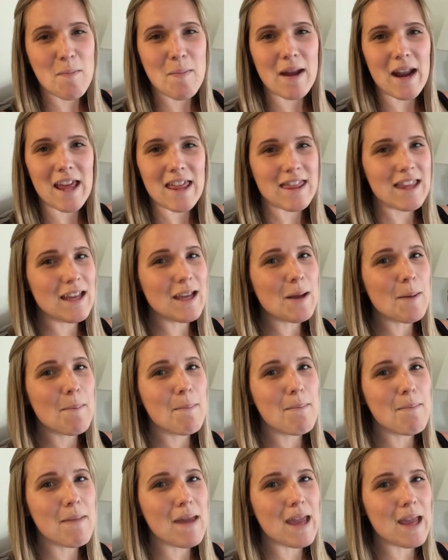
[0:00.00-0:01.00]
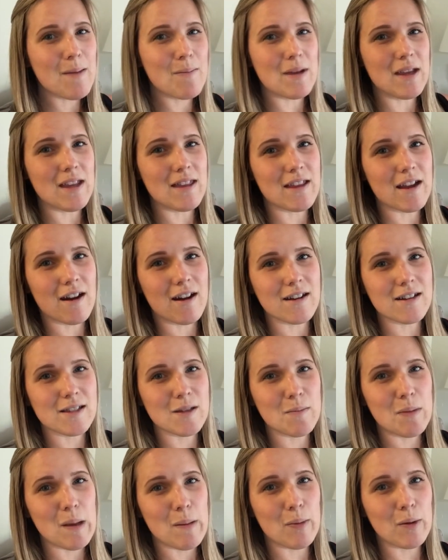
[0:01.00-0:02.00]
but I think maybe there are
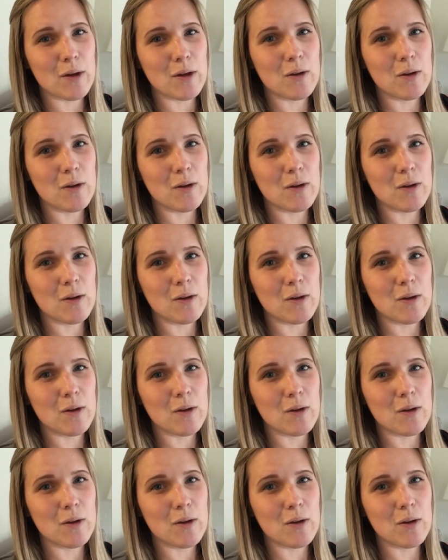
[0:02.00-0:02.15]
some people